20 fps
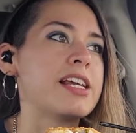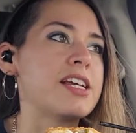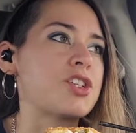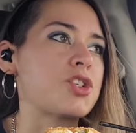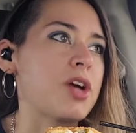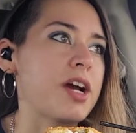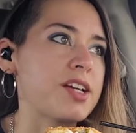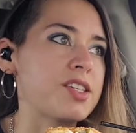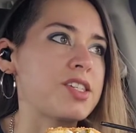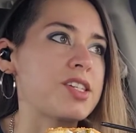he
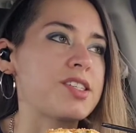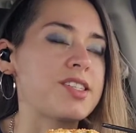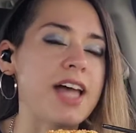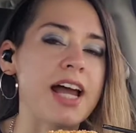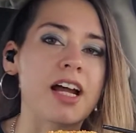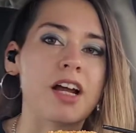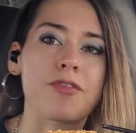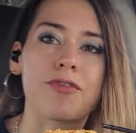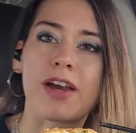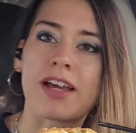tries to
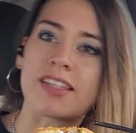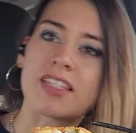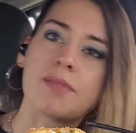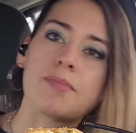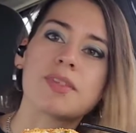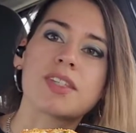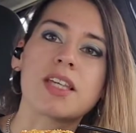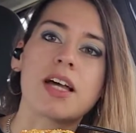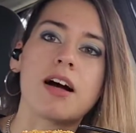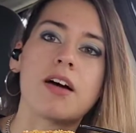sacrifice
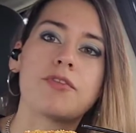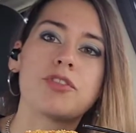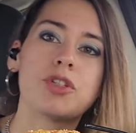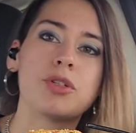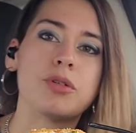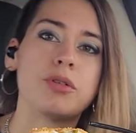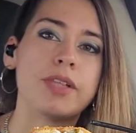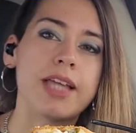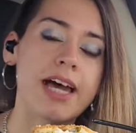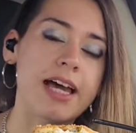himself
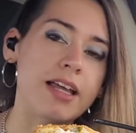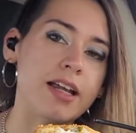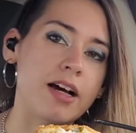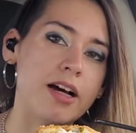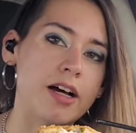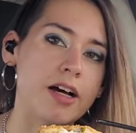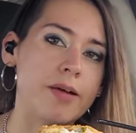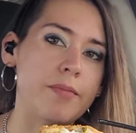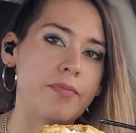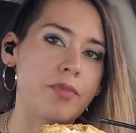to let
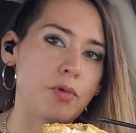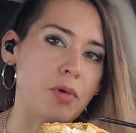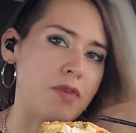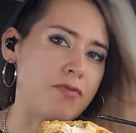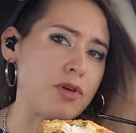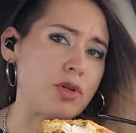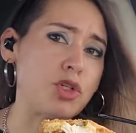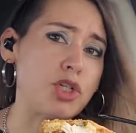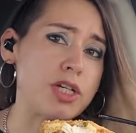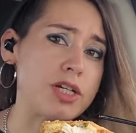the
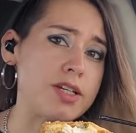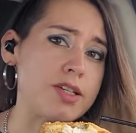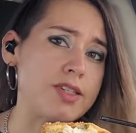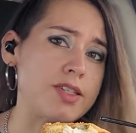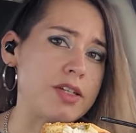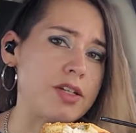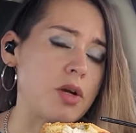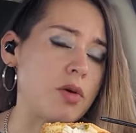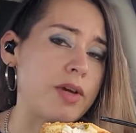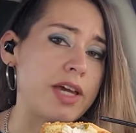
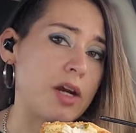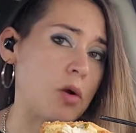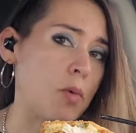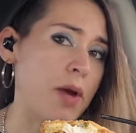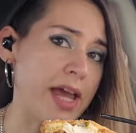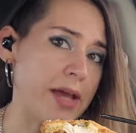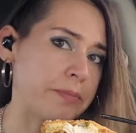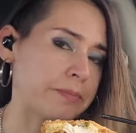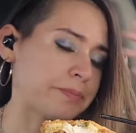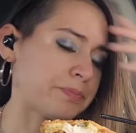refugees, you know, get
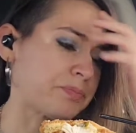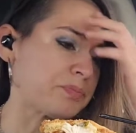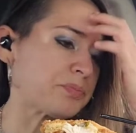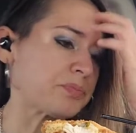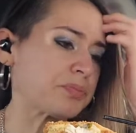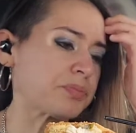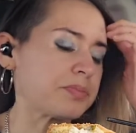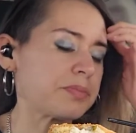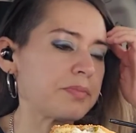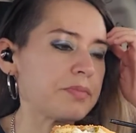away.
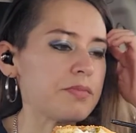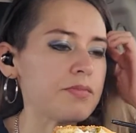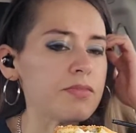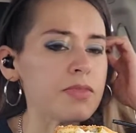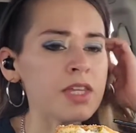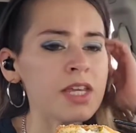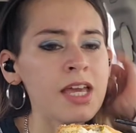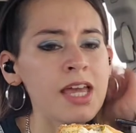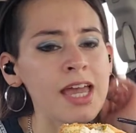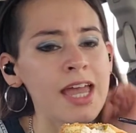
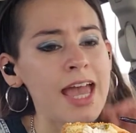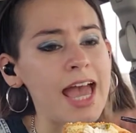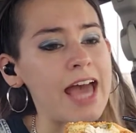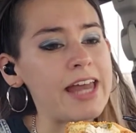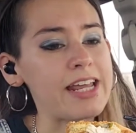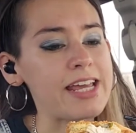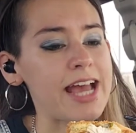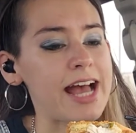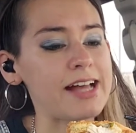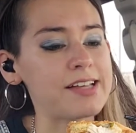
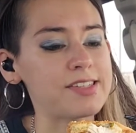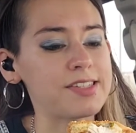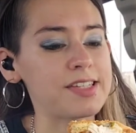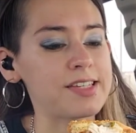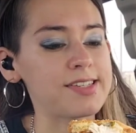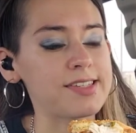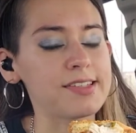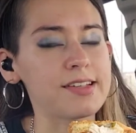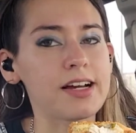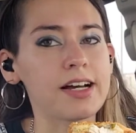And he has
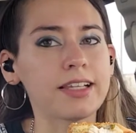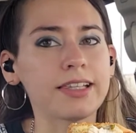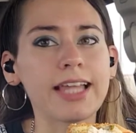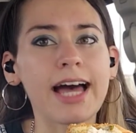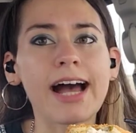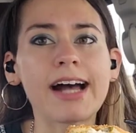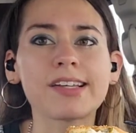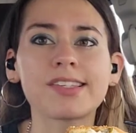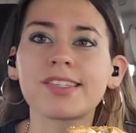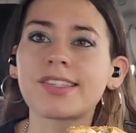this
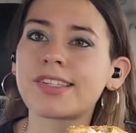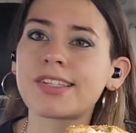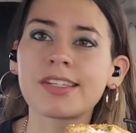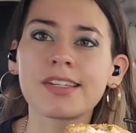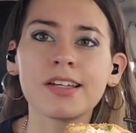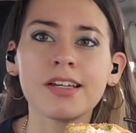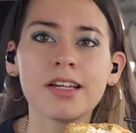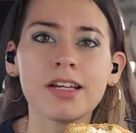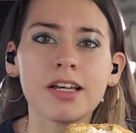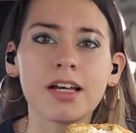
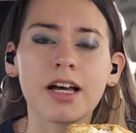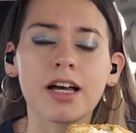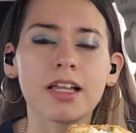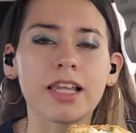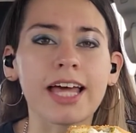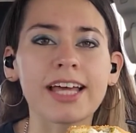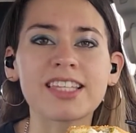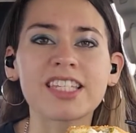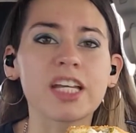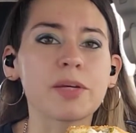last
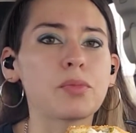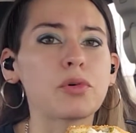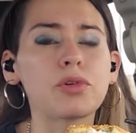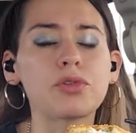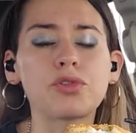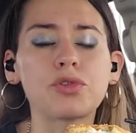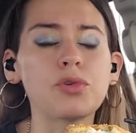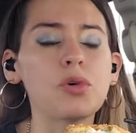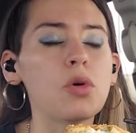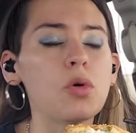
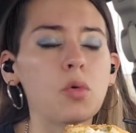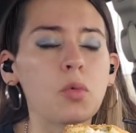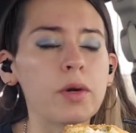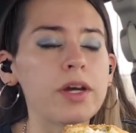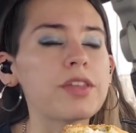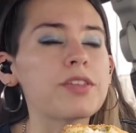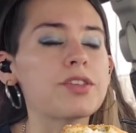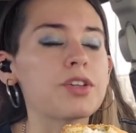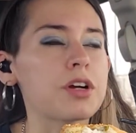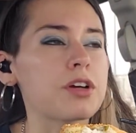lightsaber duel
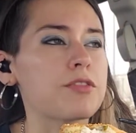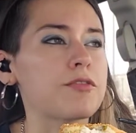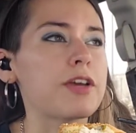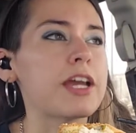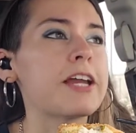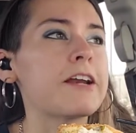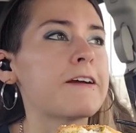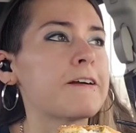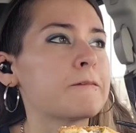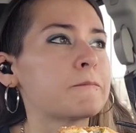with Darth
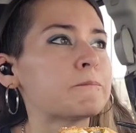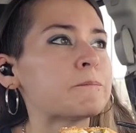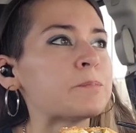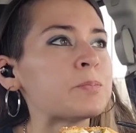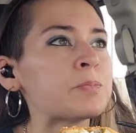Vader,